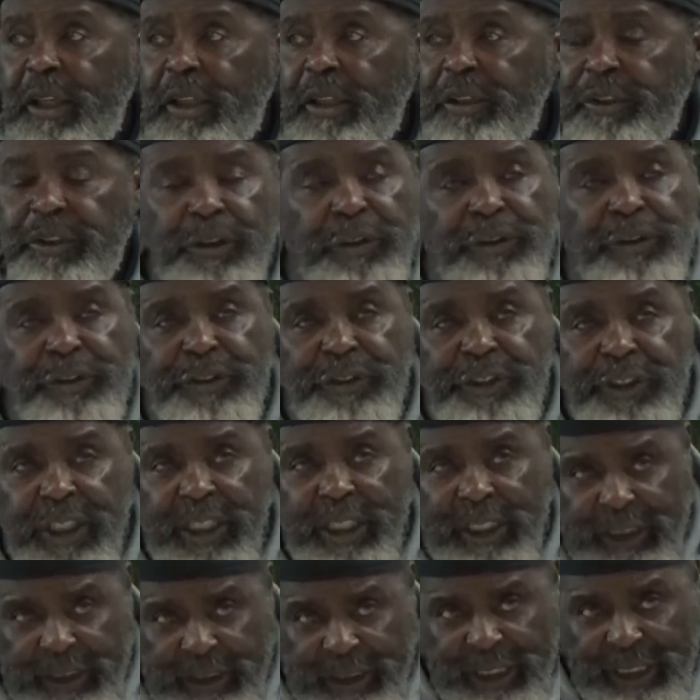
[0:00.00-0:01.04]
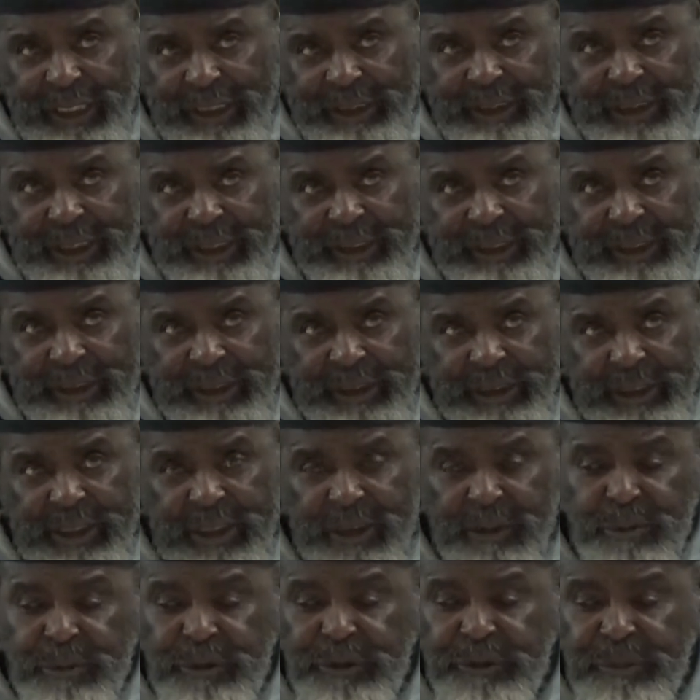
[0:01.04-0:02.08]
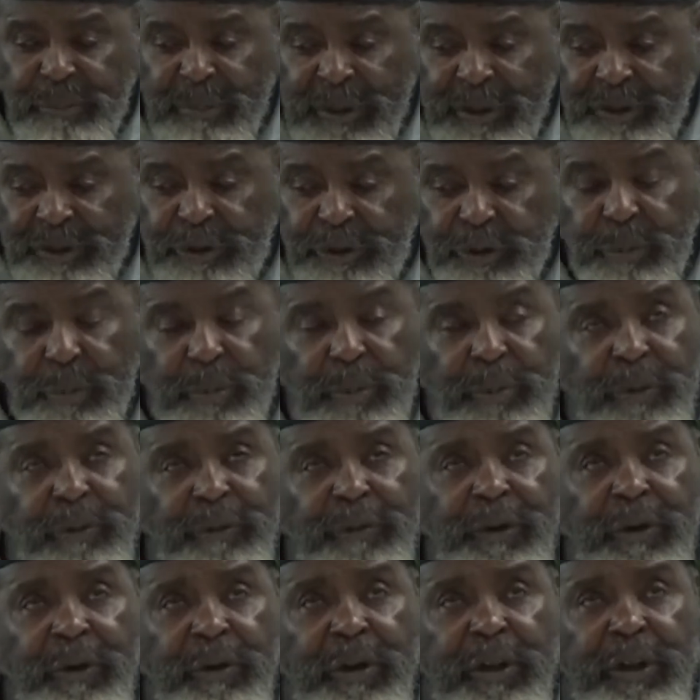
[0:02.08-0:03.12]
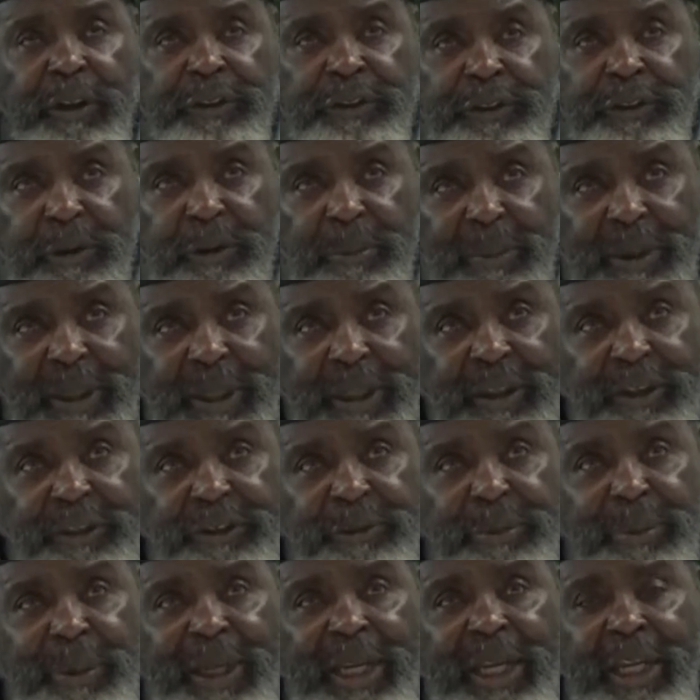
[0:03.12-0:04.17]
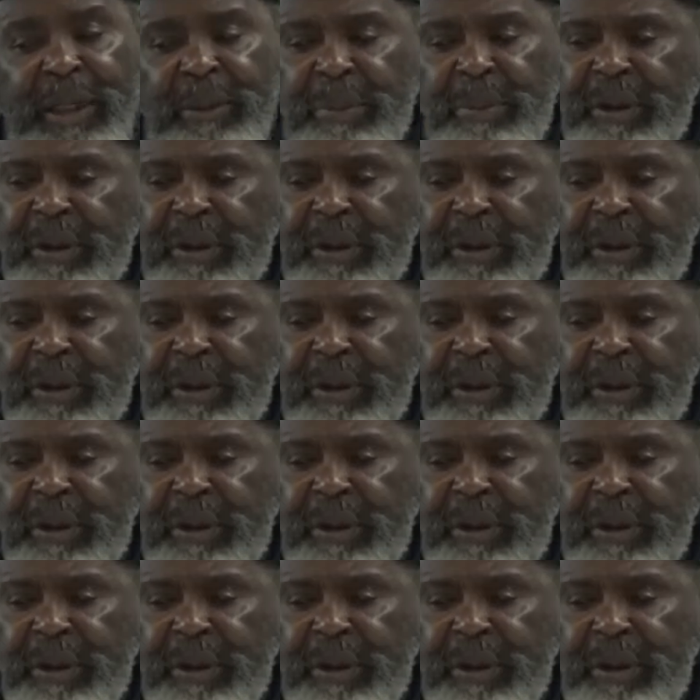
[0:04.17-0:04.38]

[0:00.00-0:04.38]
to stick like that. It was meant to provoke us, to make us mad,